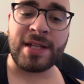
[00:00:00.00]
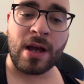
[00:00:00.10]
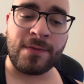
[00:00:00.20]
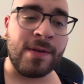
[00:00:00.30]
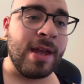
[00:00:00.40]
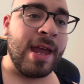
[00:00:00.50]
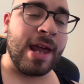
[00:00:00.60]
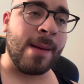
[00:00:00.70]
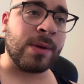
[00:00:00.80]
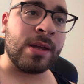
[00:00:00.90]
Huff,
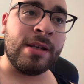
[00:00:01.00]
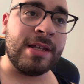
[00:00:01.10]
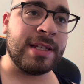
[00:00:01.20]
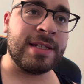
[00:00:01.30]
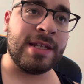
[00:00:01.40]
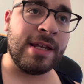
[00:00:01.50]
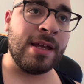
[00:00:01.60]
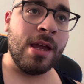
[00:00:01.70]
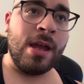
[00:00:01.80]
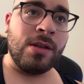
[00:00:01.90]
and I'm going to need to
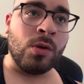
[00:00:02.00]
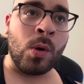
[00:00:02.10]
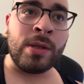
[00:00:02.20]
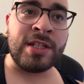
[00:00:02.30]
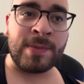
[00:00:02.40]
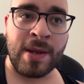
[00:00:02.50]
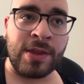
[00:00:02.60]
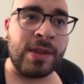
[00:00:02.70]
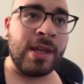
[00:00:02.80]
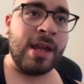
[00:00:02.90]
see Nolan
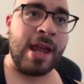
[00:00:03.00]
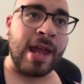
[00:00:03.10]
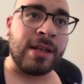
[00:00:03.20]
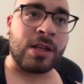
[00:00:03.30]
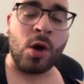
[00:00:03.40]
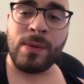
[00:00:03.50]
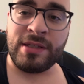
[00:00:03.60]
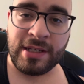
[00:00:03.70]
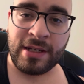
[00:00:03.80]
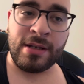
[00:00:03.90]
Smith and
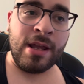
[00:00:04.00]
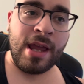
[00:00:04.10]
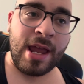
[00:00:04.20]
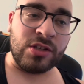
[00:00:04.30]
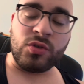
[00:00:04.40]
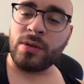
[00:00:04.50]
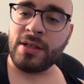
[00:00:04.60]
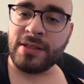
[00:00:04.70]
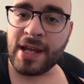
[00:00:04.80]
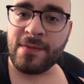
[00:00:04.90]
Nakobe Dean and
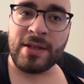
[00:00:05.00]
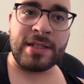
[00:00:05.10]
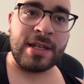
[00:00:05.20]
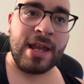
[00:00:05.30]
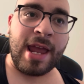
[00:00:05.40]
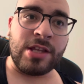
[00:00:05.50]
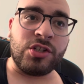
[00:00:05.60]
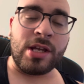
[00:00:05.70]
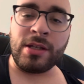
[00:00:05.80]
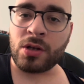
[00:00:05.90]
Jordan Davis and
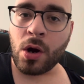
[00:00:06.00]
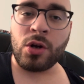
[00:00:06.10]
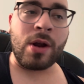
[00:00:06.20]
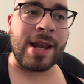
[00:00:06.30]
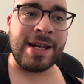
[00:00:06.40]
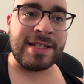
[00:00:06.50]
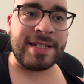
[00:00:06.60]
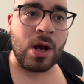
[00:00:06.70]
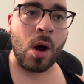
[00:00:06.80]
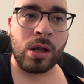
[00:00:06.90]
Jalen Carter. I need to
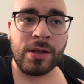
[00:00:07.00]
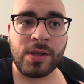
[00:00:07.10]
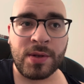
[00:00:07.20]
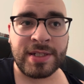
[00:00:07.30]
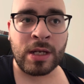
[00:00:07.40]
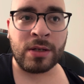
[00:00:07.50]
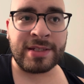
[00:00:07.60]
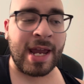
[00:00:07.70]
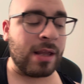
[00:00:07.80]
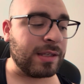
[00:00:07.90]
see all of those young
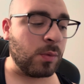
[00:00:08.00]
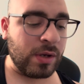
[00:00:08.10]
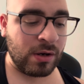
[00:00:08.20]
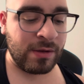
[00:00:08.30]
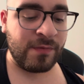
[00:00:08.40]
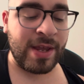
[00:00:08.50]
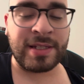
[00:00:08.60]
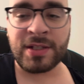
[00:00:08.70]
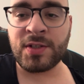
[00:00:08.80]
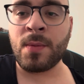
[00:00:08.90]
talent that we are
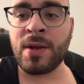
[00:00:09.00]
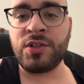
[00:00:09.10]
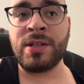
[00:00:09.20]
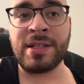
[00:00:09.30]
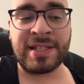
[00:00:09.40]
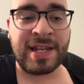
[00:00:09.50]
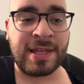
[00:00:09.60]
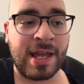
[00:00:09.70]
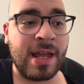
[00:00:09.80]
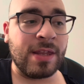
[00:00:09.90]
investing so much in to say
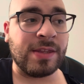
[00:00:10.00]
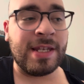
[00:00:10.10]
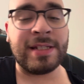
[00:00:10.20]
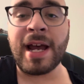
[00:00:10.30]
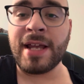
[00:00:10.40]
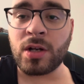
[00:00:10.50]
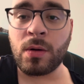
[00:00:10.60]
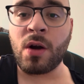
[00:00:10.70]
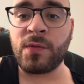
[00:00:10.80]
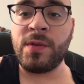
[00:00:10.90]
that these guys
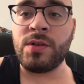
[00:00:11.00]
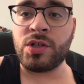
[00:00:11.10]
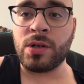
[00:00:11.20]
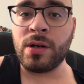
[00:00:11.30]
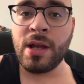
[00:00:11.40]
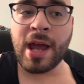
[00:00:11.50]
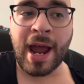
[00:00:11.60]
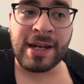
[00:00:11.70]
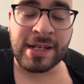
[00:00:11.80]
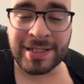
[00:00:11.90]
are our future.
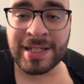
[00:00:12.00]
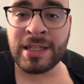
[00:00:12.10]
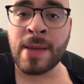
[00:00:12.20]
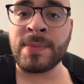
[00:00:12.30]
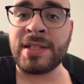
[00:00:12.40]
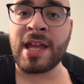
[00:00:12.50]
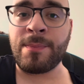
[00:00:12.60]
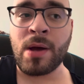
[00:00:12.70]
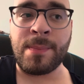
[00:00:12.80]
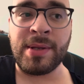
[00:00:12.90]
I need to see them
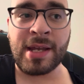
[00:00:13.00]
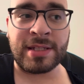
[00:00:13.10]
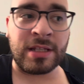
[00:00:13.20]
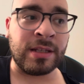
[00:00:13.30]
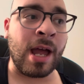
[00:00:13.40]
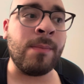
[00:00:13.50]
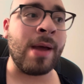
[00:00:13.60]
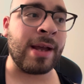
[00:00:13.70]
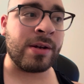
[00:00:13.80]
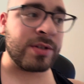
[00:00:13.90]
step up because the
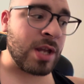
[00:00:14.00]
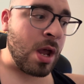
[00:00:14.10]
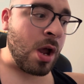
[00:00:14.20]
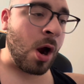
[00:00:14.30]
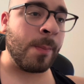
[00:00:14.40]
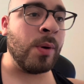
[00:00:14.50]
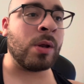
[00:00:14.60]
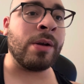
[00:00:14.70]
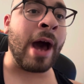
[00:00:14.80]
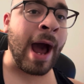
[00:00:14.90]
linebackers are put
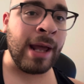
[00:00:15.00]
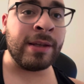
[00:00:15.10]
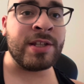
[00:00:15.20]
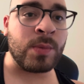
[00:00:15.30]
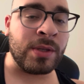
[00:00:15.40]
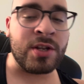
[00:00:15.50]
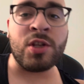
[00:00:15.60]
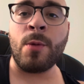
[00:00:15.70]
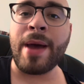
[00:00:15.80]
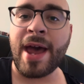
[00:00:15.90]
on islands when there's
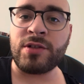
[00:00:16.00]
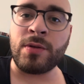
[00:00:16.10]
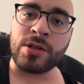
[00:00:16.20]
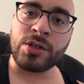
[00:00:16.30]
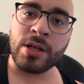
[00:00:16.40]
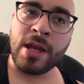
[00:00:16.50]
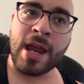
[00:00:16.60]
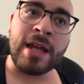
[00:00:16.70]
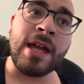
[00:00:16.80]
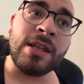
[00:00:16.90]
no pass rush.
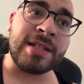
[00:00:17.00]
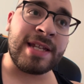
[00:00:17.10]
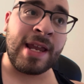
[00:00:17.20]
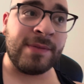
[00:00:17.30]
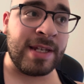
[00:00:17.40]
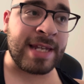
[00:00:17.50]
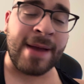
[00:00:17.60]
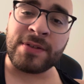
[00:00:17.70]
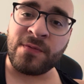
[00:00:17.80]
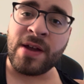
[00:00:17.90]
And then the safeties
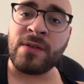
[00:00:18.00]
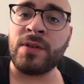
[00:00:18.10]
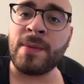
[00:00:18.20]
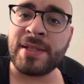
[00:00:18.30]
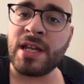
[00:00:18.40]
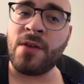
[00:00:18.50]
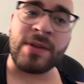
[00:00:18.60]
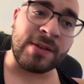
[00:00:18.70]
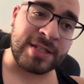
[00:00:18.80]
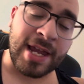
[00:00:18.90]
have to fend for themselves.
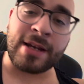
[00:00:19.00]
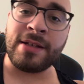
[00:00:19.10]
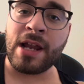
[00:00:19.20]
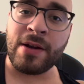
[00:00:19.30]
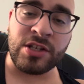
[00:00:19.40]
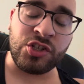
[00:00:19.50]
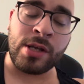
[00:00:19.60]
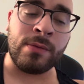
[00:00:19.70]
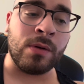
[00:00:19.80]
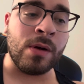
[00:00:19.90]
And the secondary in
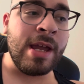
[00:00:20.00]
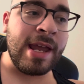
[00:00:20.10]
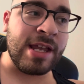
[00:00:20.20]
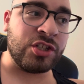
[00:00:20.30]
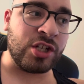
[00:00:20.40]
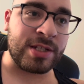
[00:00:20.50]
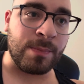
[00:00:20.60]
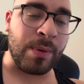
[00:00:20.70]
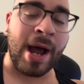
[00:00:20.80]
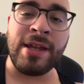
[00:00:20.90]
general is
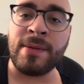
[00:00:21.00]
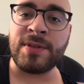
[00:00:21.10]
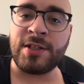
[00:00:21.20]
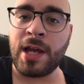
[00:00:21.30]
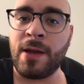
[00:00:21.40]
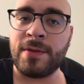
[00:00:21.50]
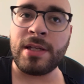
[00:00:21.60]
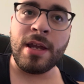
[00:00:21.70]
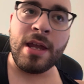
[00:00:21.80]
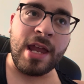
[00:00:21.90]
just by
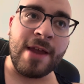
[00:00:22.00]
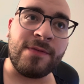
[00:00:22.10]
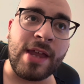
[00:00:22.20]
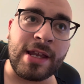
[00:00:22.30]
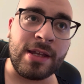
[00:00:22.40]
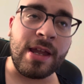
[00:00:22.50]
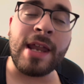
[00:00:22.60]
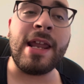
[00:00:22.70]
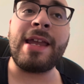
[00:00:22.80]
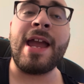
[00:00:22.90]
themselves. And
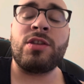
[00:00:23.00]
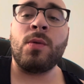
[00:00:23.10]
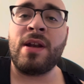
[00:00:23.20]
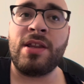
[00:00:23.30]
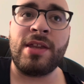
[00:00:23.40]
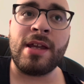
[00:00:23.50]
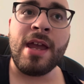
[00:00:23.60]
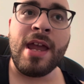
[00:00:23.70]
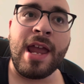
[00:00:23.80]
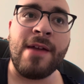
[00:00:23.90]
they can't do anything
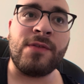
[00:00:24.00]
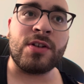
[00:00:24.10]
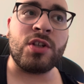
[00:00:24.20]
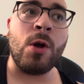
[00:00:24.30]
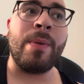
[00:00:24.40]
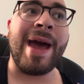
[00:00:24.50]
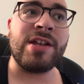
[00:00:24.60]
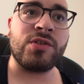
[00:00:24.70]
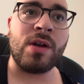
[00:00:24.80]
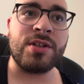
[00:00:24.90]
if there's no
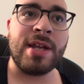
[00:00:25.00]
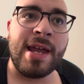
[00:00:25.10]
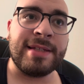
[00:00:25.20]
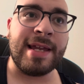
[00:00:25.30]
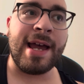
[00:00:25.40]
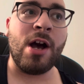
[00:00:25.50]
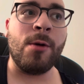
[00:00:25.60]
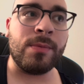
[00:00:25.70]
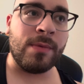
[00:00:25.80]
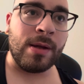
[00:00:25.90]
pass rush to
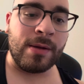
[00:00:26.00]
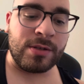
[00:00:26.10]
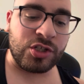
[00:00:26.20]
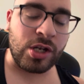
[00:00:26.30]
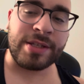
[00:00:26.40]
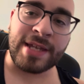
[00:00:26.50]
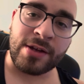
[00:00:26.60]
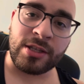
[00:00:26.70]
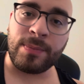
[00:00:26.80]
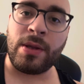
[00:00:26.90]
help shut
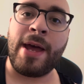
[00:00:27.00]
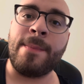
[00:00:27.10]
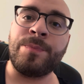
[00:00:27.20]
down the play.